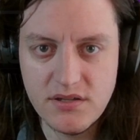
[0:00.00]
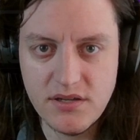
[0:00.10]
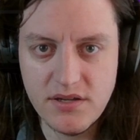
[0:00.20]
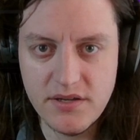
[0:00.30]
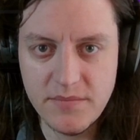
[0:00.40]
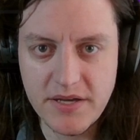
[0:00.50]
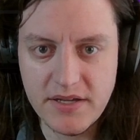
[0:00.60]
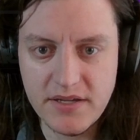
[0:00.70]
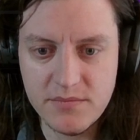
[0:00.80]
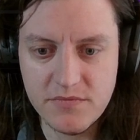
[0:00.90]
I
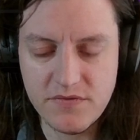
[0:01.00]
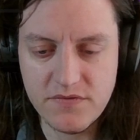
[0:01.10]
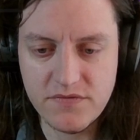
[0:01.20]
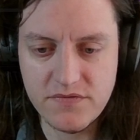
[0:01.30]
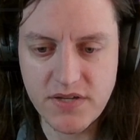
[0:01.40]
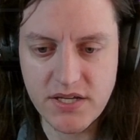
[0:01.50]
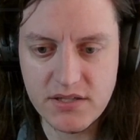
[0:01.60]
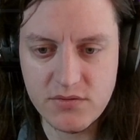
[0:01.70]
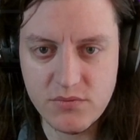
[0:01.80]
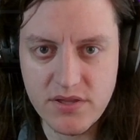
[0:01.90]
am
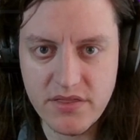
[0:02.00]
fine with